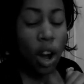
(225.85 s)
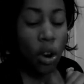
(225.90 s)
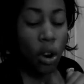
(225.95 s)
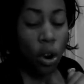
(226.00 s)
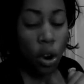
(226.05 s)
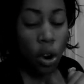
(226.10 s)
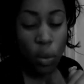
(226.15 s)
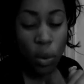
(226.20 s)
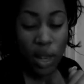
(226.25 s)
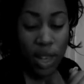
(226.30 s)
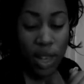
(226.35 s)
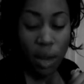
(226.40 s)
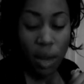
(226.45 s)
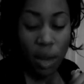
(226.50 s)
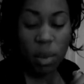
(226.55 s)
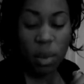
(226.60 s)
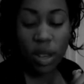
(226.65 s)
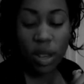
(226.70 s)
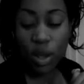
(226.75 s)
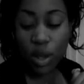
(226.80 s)
or we
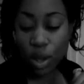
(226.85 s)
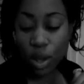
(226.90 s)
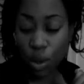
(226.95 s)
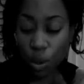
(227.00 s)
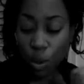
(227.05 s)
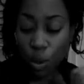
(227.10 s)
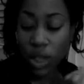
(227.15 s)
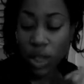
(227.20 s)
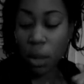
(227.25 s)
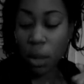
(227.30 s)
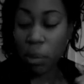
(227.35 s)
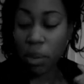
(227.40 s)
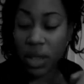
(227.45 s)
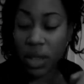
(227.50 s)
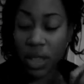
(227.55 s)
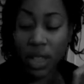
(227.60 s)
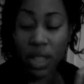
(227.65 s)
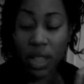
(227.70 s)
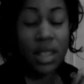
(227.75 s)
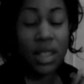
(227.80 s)
can be also really
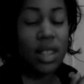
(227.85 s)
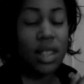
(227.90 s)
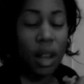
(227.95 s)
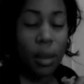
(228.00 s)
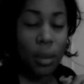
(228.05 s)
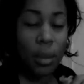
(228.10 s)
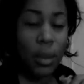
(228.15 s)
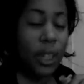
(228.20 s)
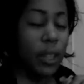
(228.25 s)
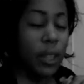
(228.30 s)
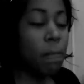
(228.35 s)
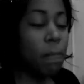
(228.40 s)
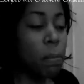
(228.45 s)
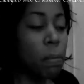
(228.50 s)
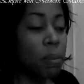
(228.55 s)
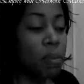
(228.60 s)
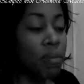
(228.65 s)
picky and snobby